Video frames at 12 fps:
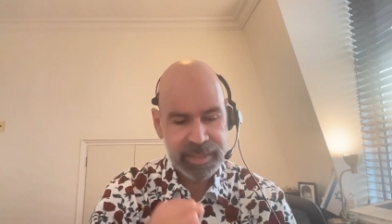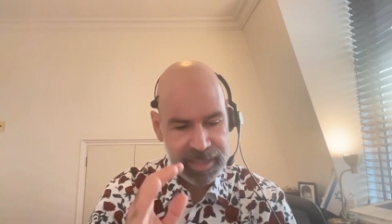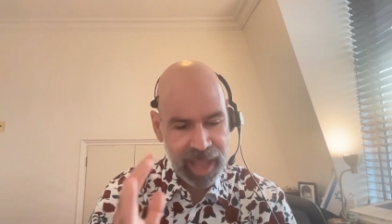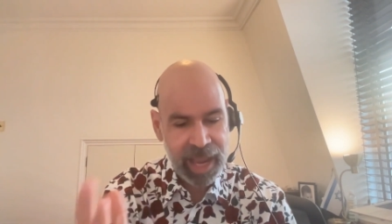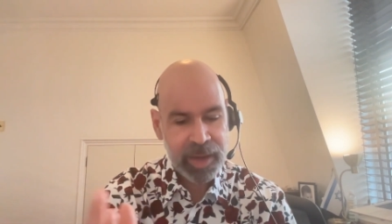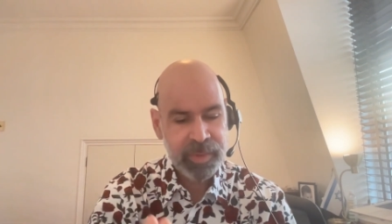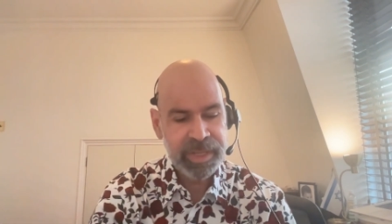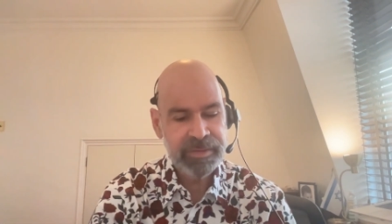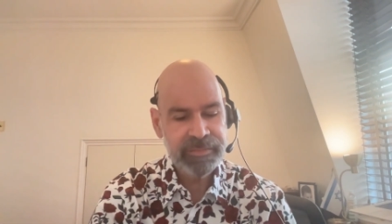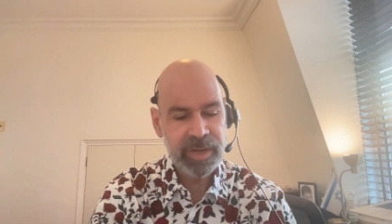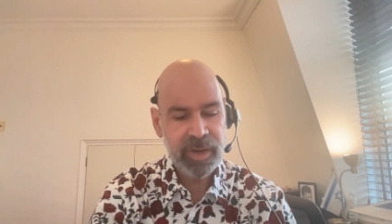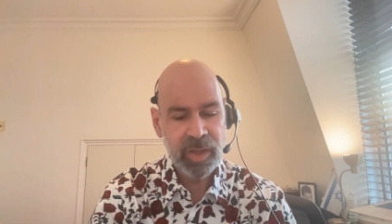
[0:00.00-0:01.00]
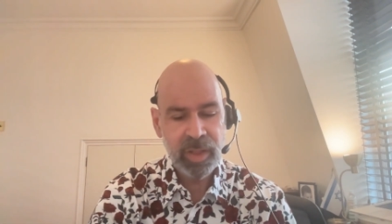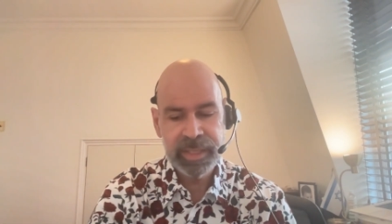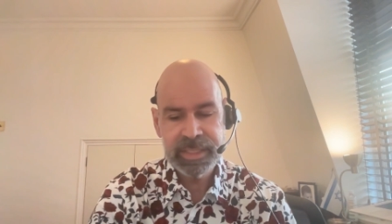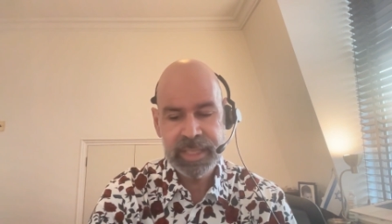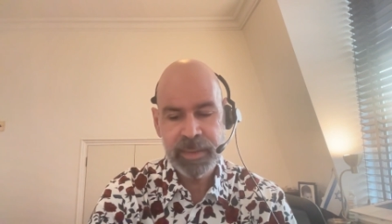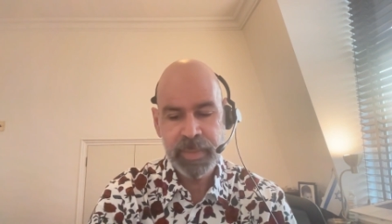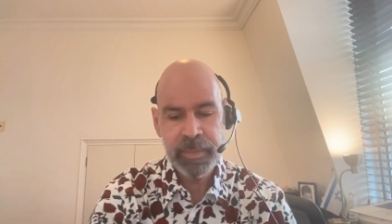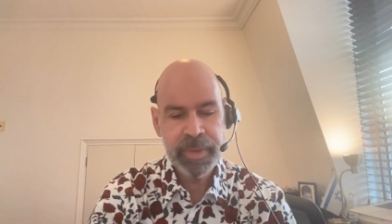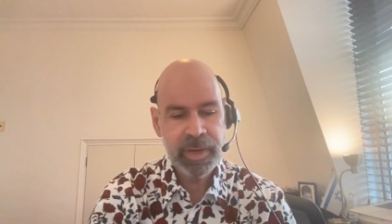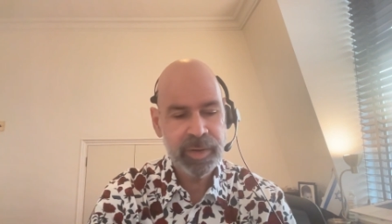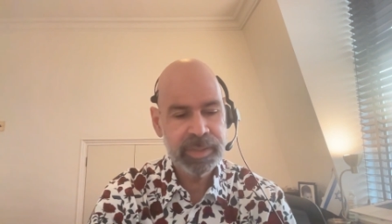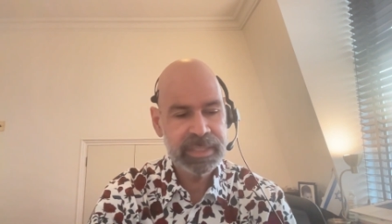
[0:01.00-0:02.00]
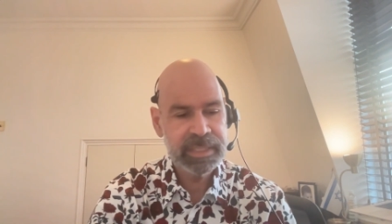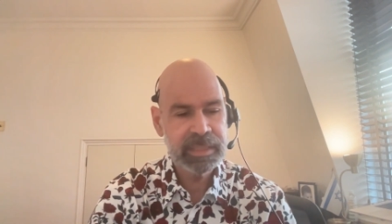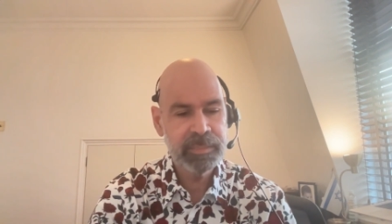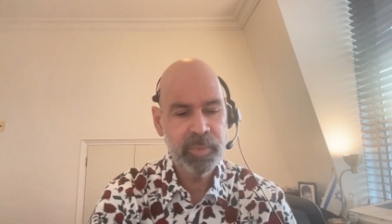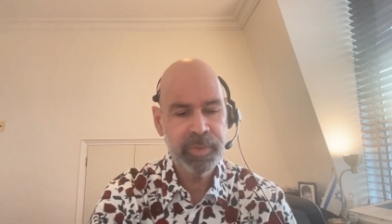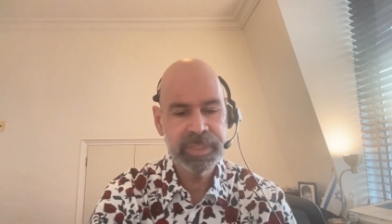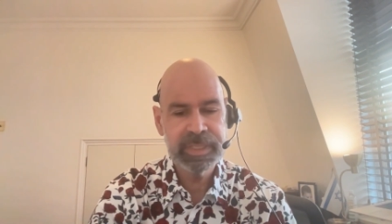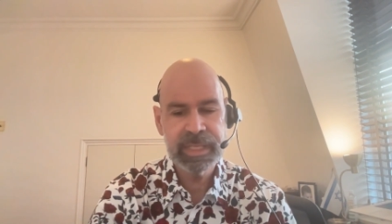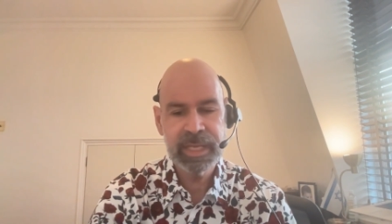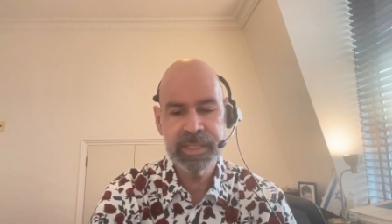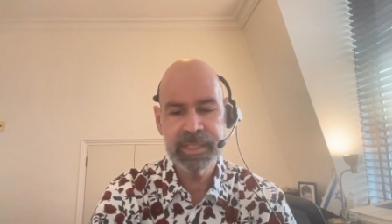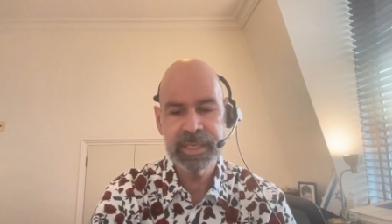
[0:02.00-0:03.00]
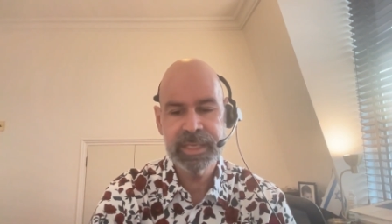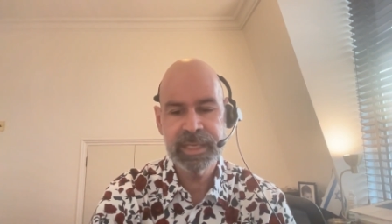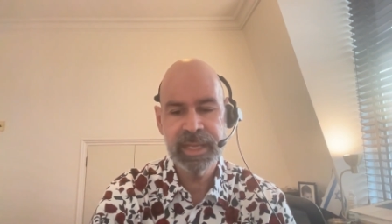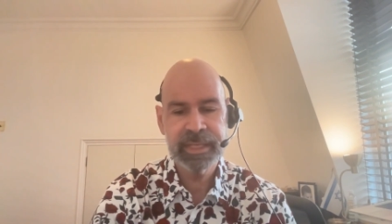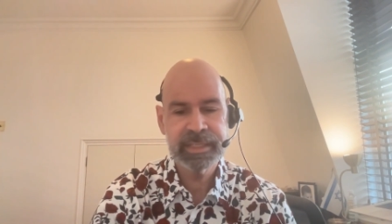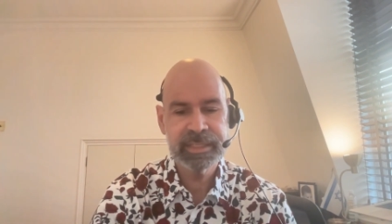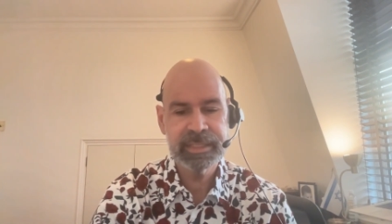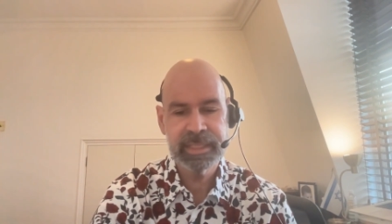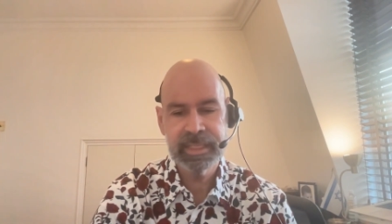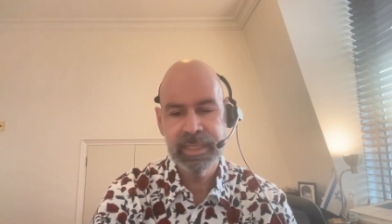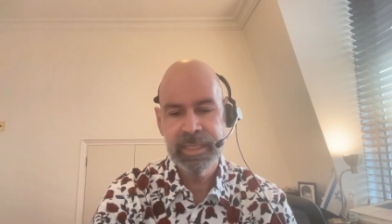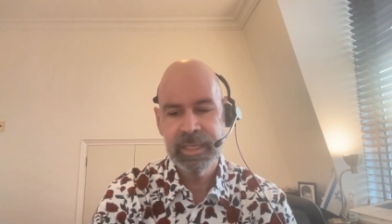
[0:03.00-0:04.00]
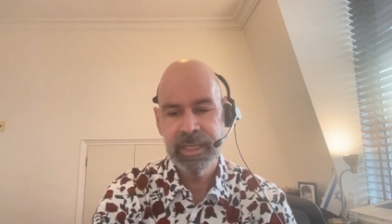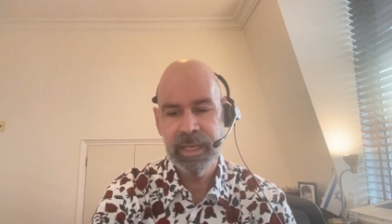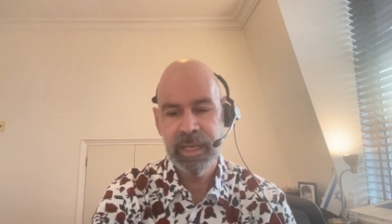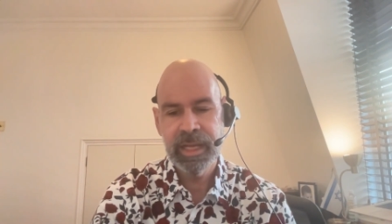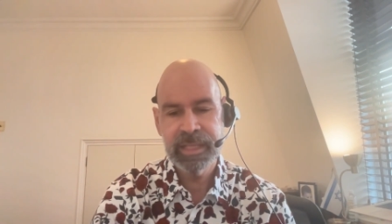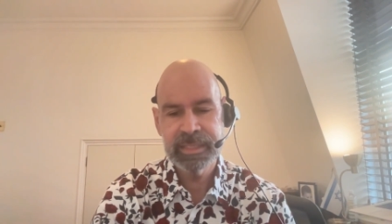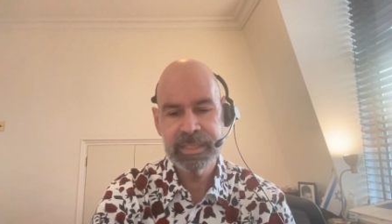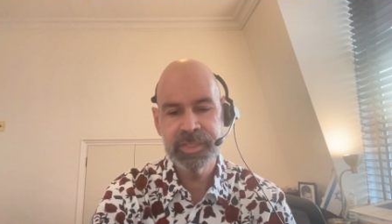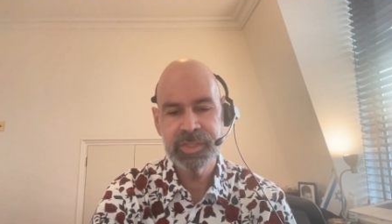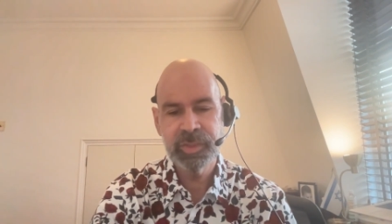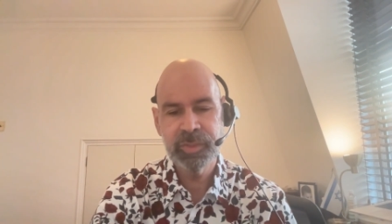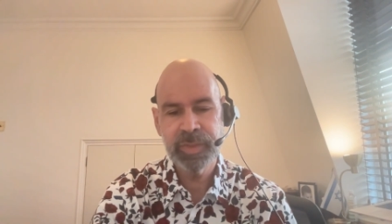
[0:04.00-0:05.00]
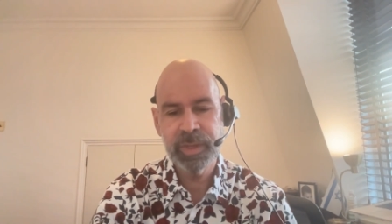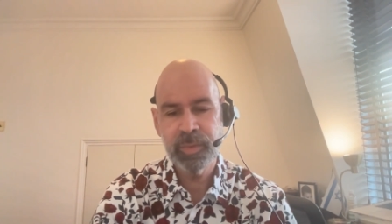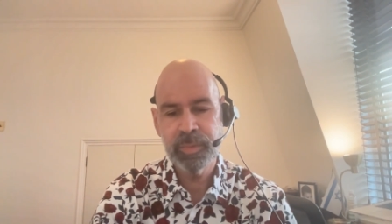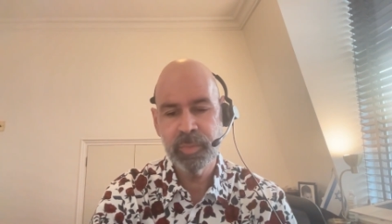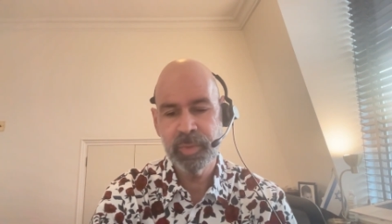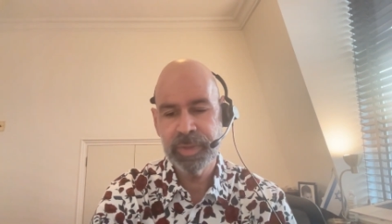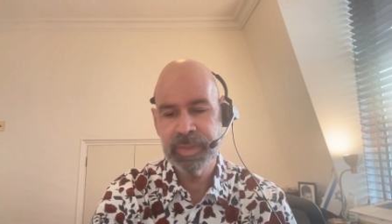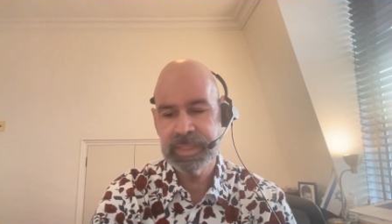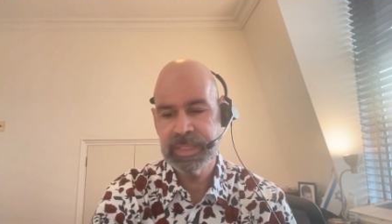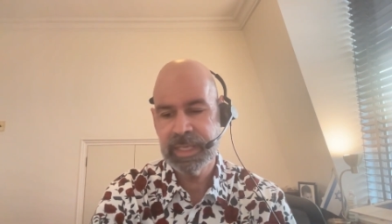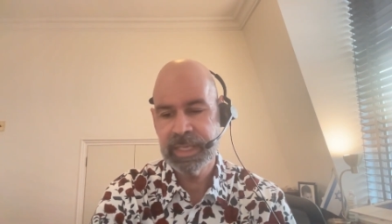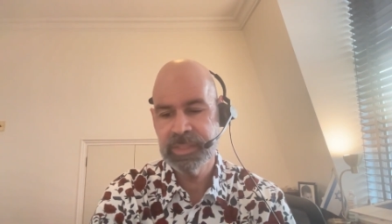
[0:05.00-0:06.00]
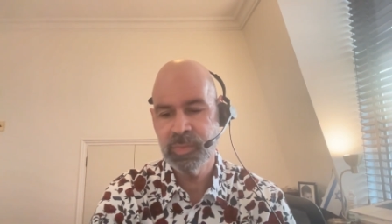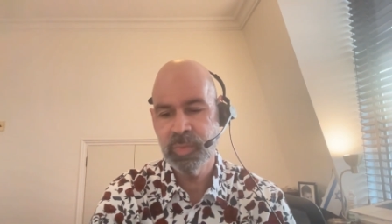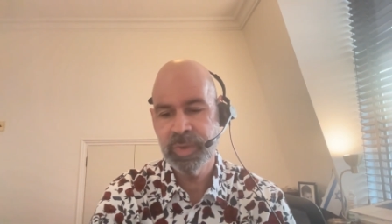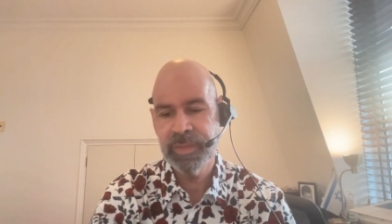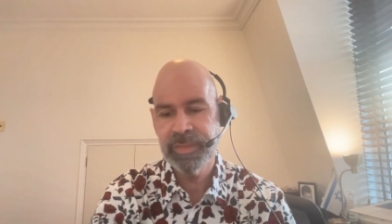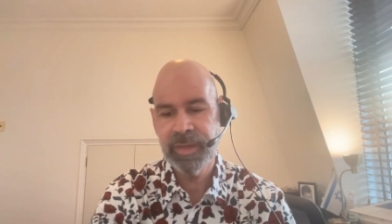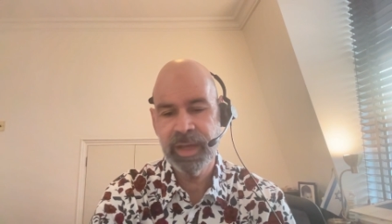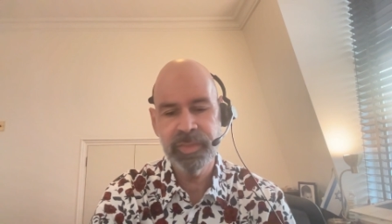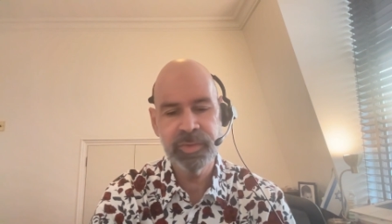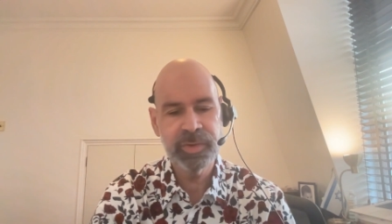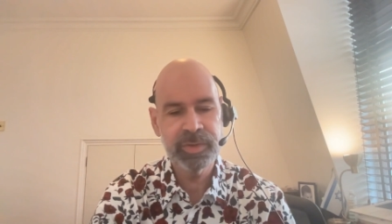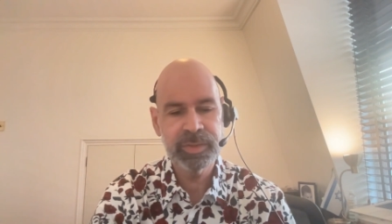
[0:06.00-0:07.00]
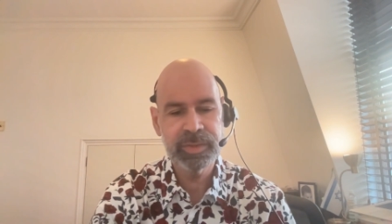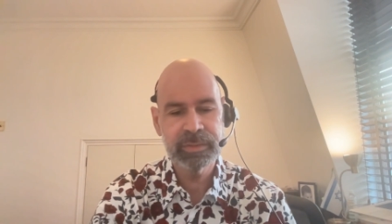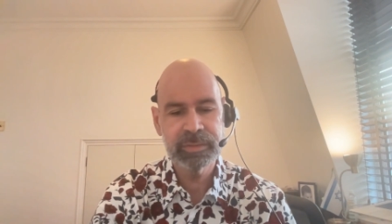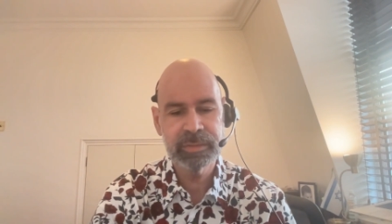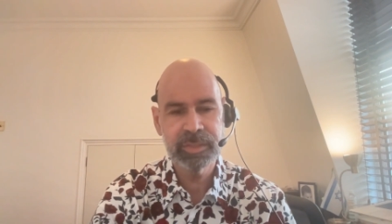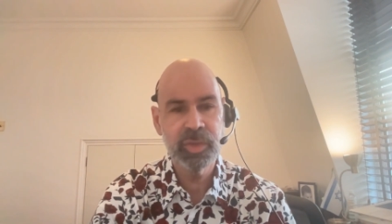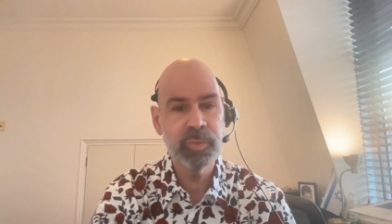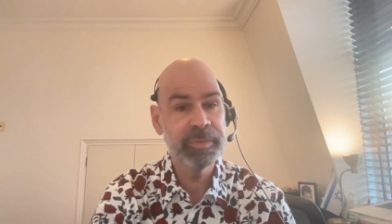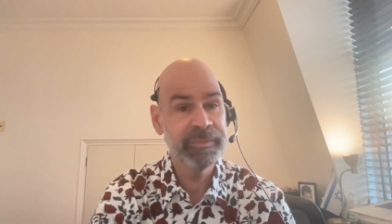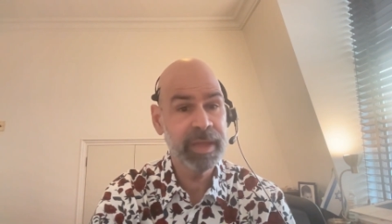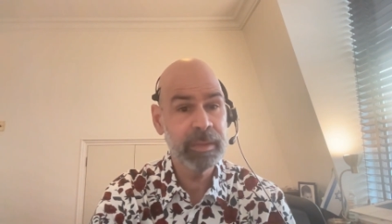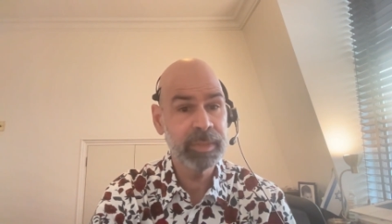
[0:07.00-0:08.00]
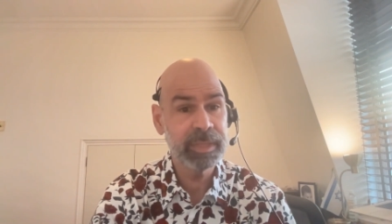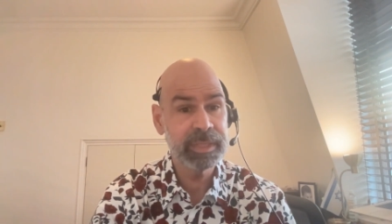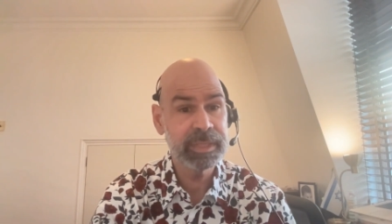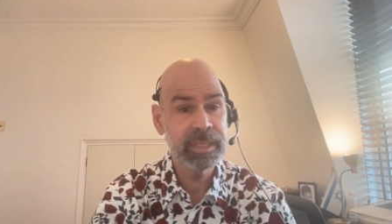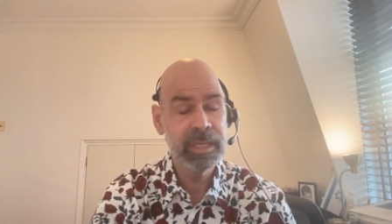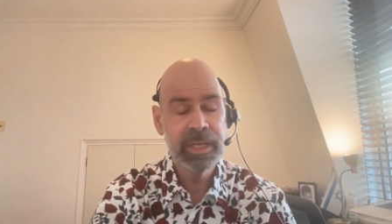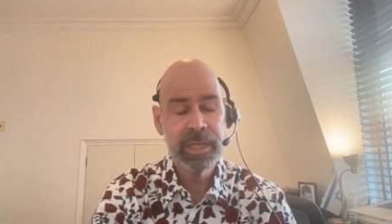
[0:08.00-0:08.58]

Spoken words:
irony of it all is that my parents at some point decided to connect us, the children that were born in the States, with other Cuban families.